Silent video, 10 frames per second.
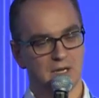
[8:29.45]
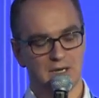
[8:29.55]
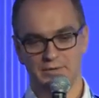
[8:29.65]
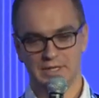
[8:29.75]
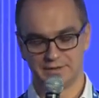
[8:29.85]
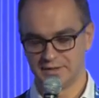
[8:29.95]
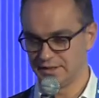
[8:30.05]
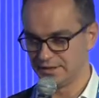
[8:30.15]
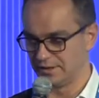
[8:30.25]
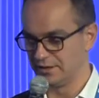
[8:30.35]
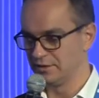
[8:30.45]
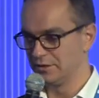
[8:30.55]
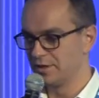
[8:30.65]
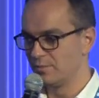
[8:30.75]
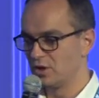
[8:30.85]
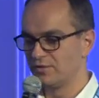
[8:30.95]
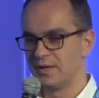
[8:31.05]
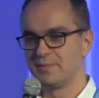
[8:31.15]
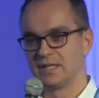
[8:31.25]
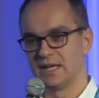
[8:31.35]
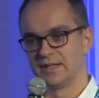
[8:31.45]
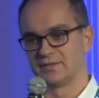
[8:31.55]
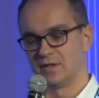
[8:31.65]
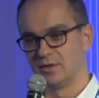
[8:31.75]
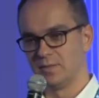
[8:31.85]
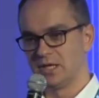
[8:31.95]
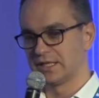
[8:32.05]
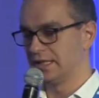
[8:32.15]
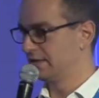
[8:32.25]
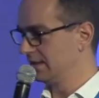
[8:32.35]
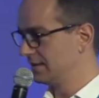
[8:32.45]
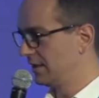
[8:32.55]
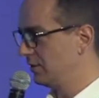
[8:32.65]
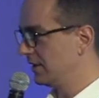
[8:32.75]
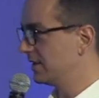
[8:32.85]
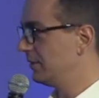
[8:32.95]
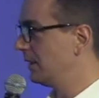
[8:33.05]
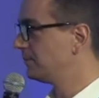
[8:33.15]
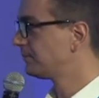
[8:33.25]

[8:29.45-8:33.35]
around uh, number of APIs on the market, etc., etc.